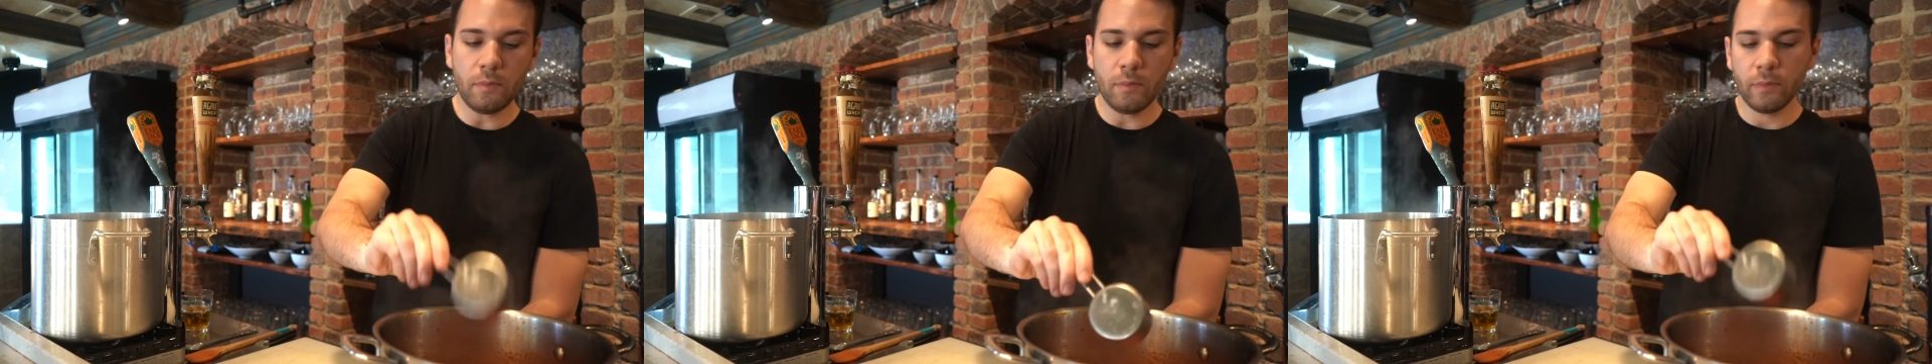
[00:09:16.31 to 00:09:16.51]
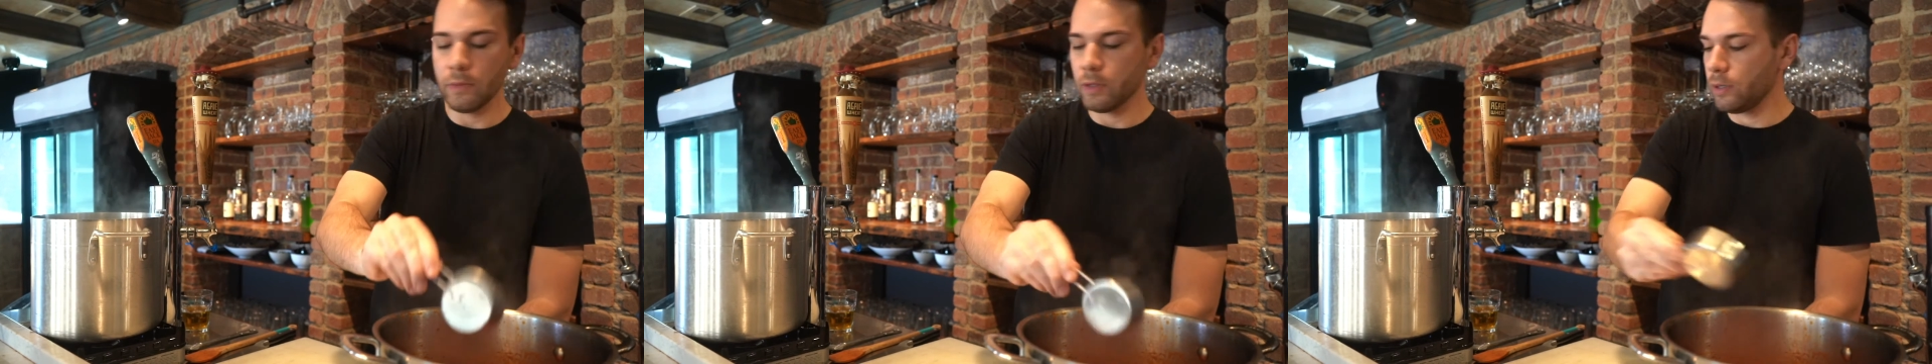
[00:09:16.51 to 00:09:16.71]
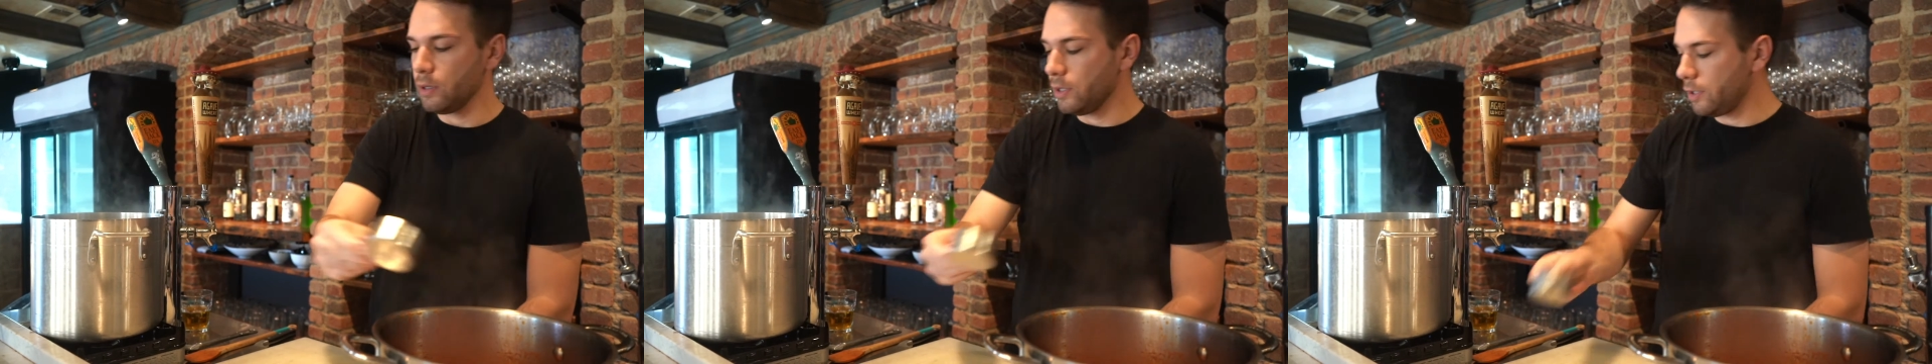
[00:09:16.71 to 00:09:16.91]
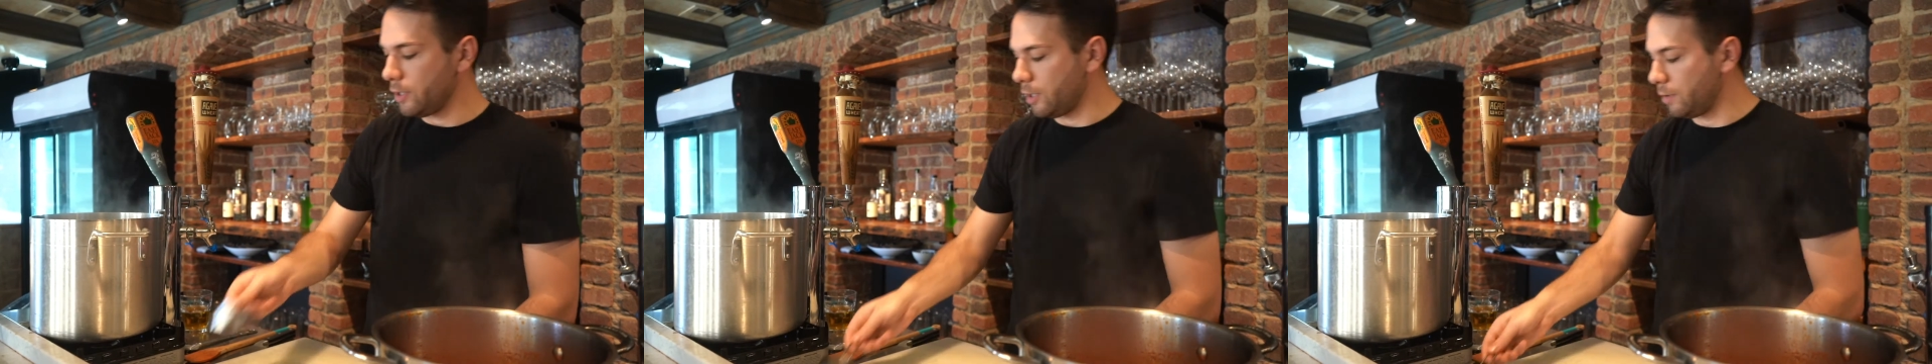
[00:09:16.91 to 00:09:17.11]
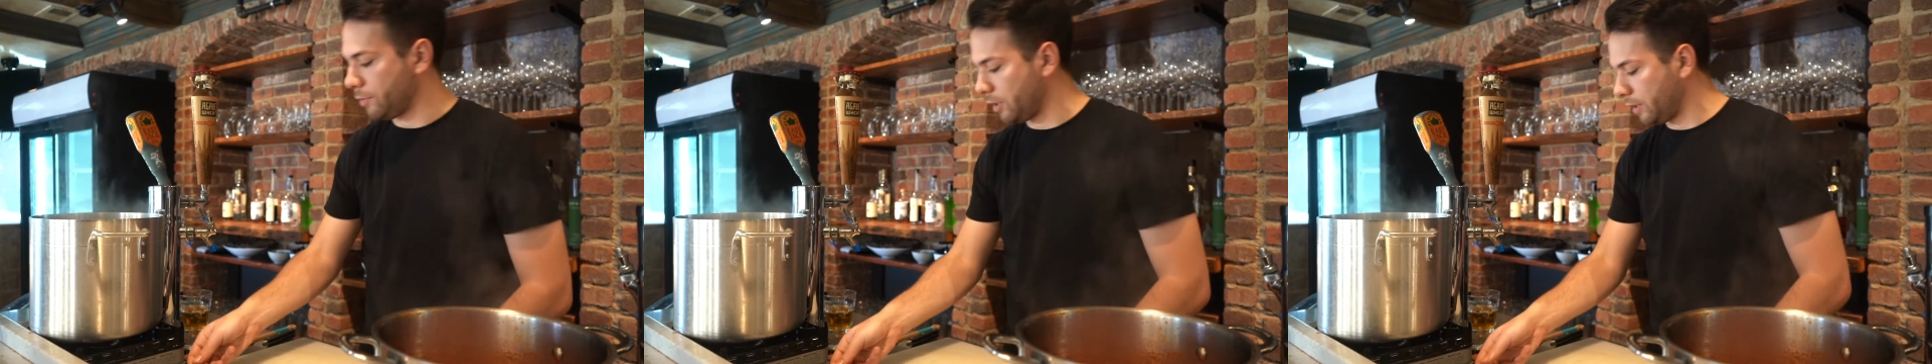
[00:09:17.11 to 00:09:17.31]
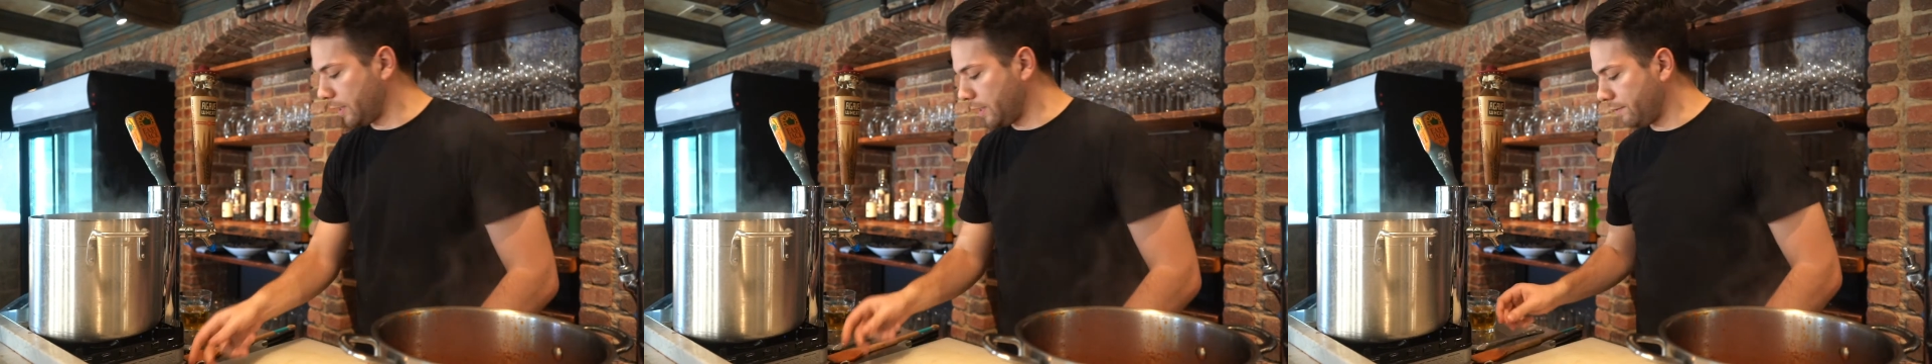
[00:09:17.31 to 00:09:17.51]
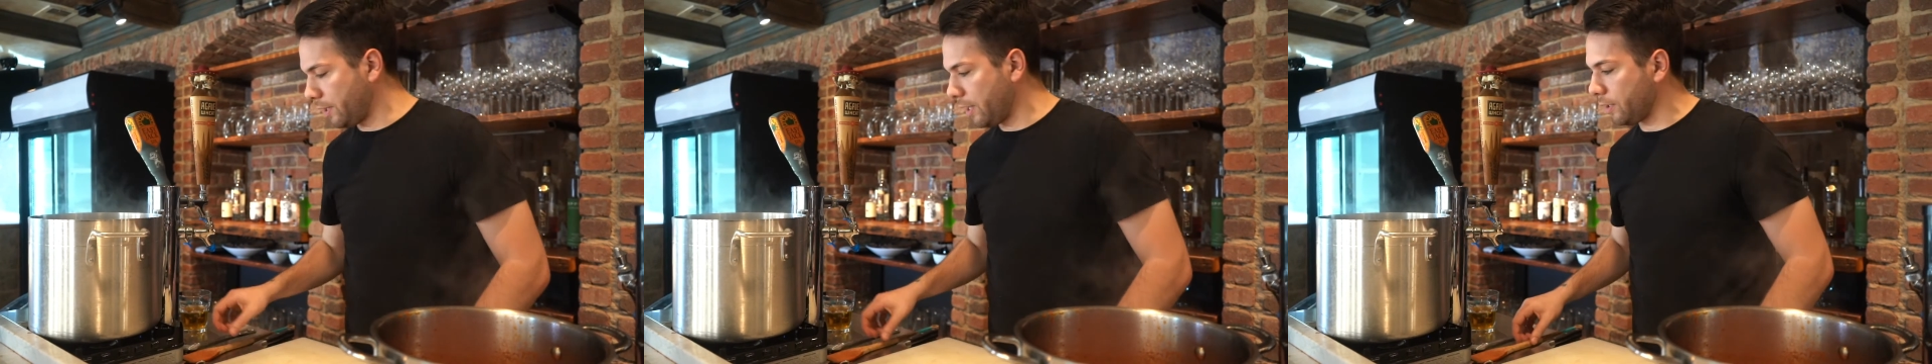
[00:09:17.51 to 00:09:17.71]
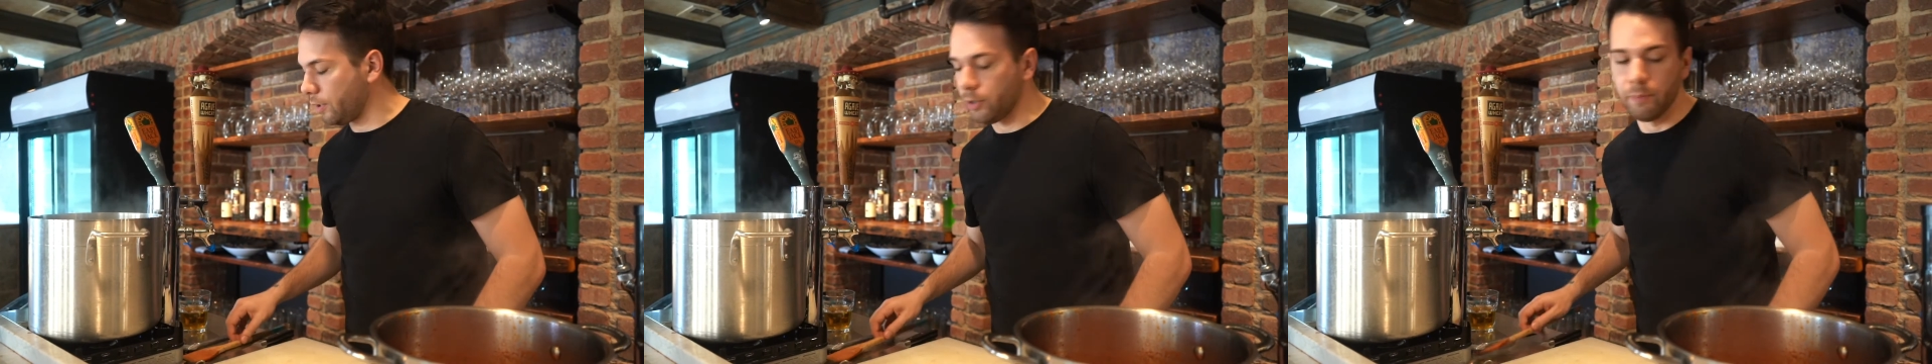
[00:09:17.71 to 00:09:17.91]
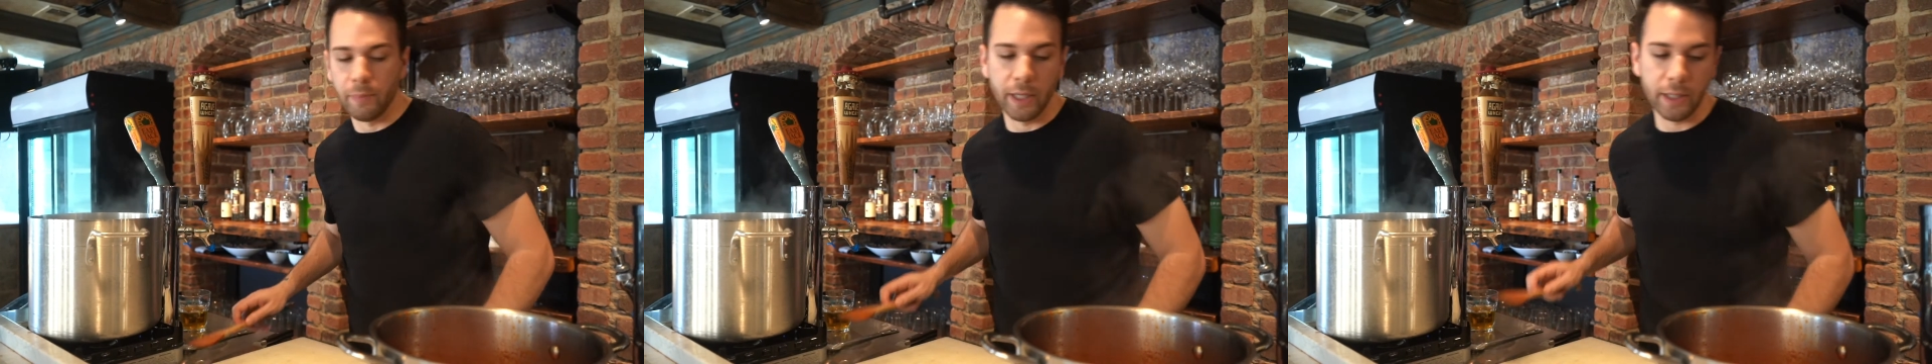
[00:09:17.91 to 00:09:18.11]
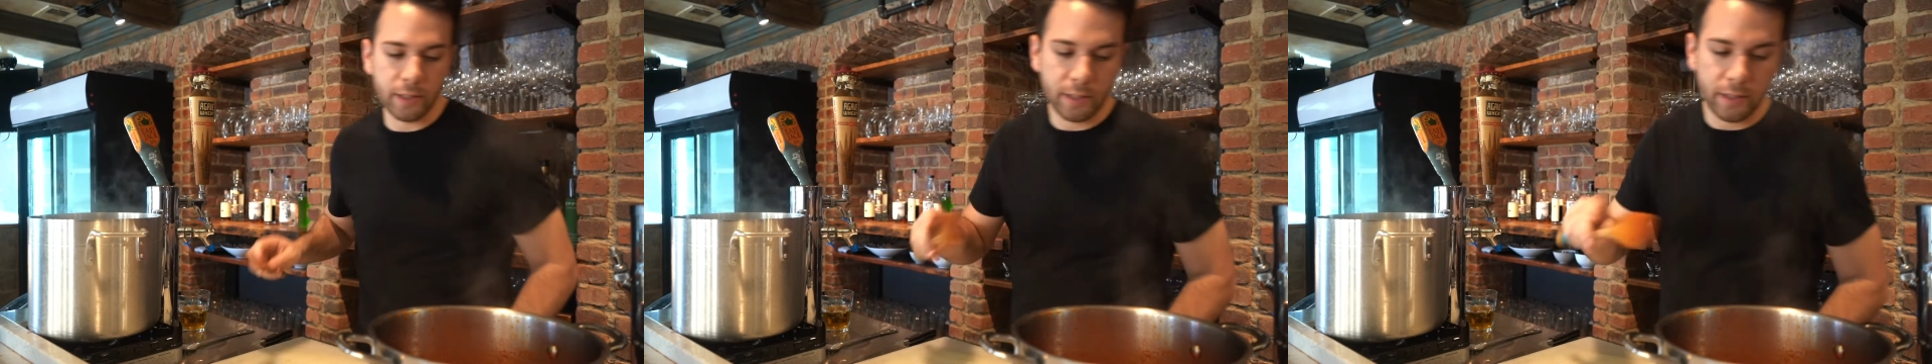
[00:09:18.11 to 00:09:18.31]
I'm gonna give that a good
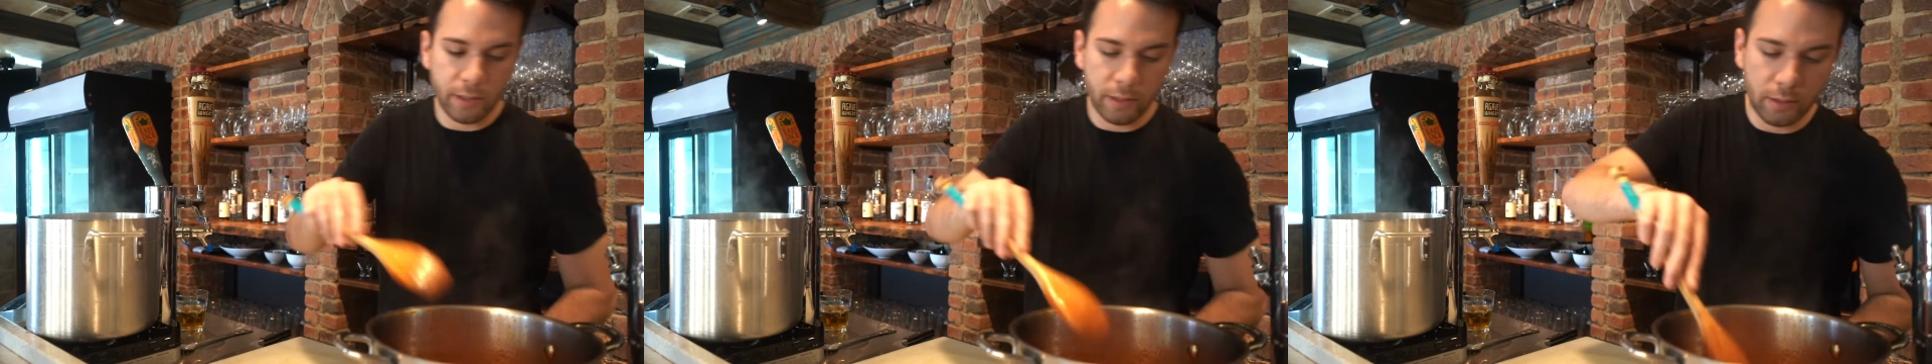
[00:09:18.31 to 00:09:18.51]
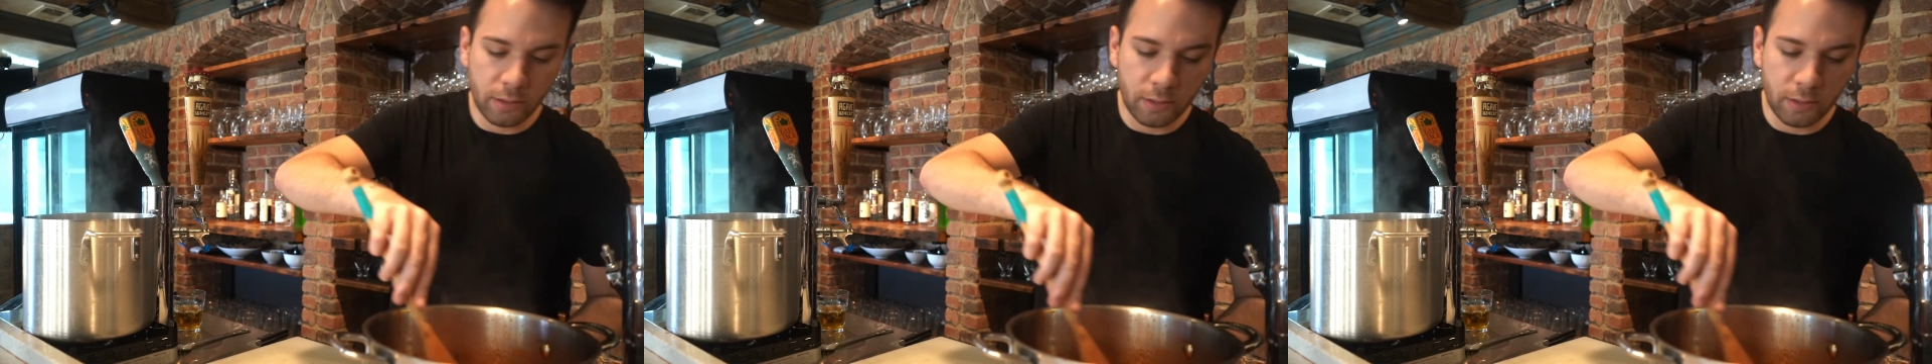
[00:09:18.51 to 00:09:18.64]
mix.